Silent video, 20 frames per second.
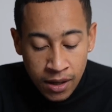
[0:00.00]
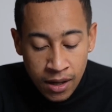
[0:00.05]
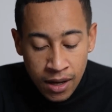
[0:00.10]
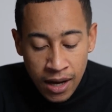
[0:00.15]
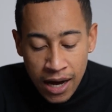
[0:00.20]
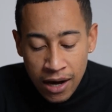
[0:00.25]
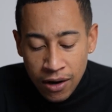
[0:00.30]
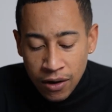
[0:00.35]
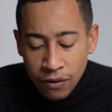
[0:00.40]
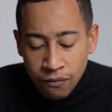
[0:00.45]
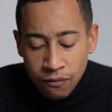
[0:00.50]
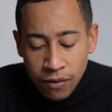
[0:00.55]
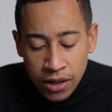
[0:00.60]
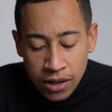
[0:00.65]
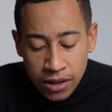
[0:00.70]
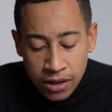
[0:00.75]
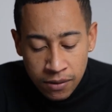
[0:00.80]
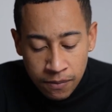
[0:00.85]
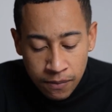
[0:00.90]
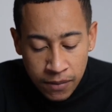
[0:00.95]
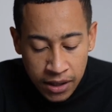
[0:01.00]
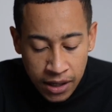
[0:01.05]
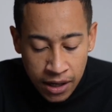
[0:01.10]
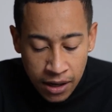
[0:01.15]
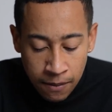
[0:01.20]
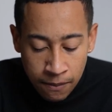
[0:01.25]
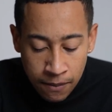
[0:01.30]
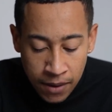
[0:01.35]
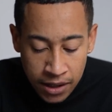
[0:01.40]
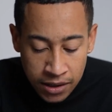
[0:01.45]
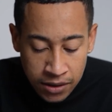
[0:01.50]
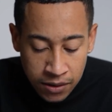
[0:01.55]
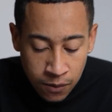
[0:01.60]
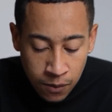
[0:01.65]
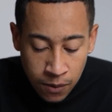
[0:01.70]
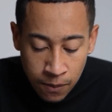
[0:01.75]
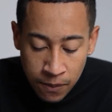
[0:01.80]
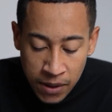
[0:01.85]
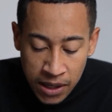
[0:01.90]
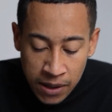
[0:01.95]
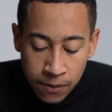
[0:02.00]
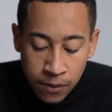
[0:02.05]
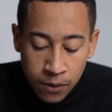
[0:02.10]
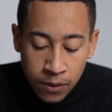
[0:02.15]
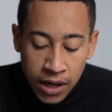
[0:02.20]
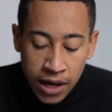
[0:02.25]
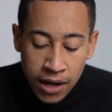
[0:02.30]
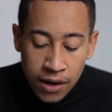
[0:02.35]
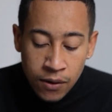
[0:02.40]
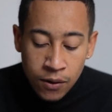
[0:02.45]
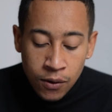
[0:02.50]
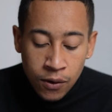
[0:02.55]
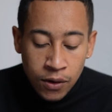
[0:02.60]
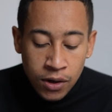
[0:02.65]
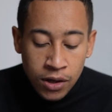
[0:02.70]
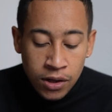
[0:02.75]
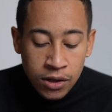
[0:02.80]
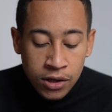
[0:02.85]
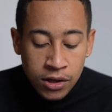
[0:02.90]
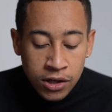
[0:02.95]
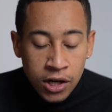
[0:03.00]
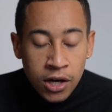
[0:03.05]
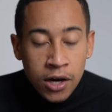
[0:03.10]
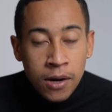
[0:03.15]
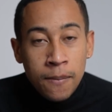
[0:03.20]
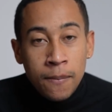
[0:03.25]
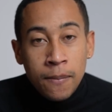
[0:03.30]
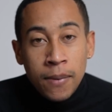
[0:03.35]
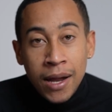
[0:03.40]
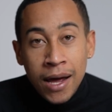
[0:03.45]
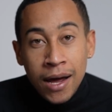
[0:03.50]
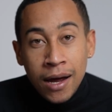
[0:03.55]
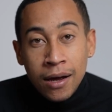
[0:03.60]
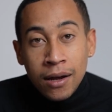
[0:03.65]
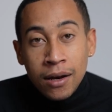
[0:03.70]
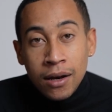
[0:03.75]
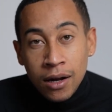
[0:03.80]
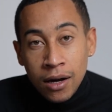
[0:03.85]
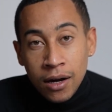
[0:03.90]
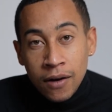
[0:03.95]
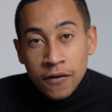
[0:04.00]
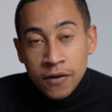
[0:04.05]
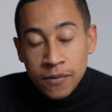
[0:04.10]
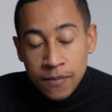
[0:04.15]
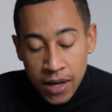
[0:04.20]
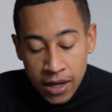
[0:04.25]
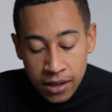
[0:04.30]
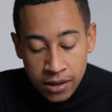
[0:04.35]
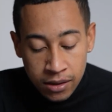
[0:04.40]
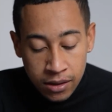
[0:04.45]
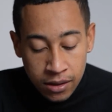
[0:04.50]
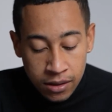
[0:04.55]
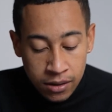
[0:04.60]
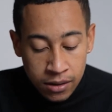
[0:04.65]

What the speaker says: How can racism be getting better when people get annoyed at the term Black Lives Matter?